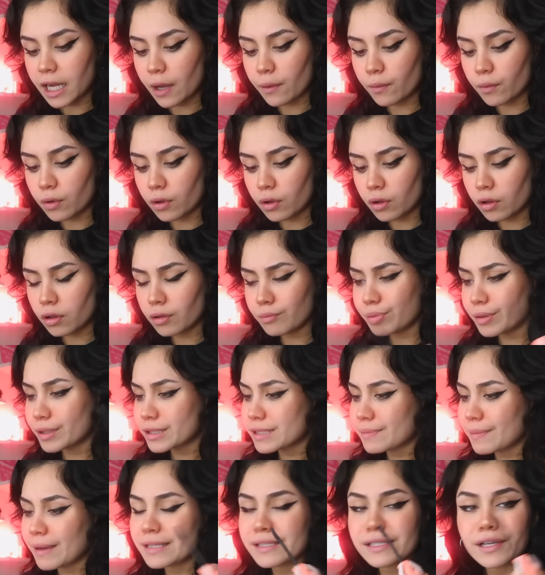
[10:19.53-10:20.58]
And I will
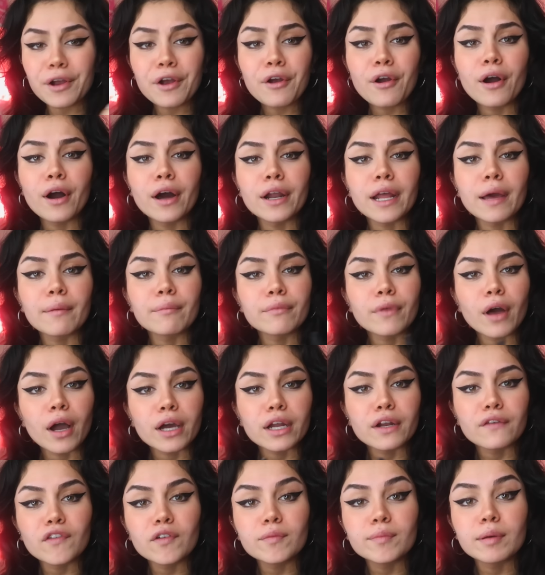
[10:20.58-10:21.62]
put some mascara on. I'm
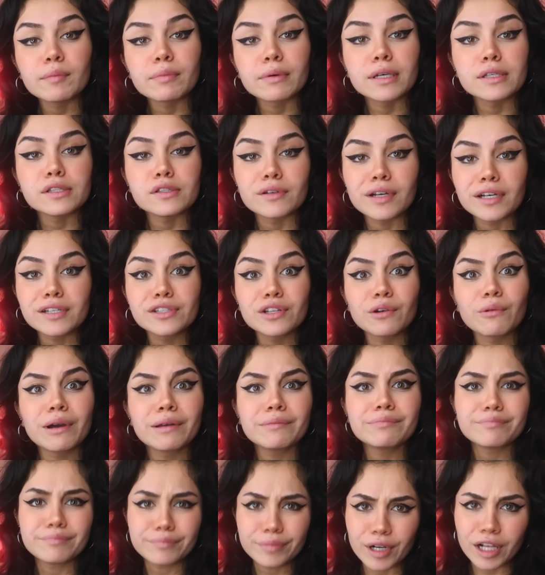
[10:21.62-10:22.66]
not gonna film it because you guys know
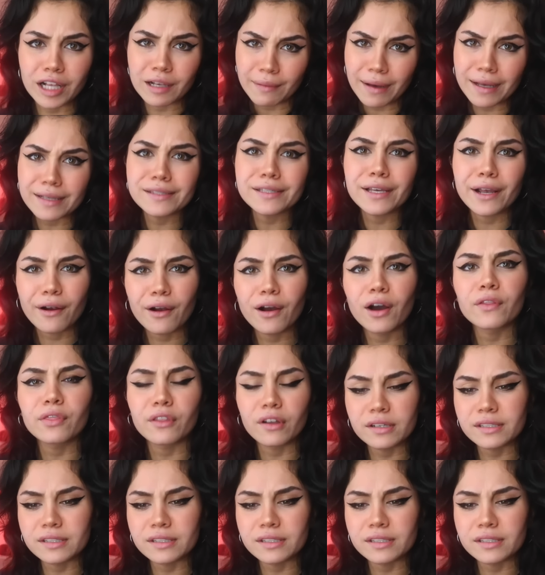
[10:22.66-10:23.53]
what putting mascara on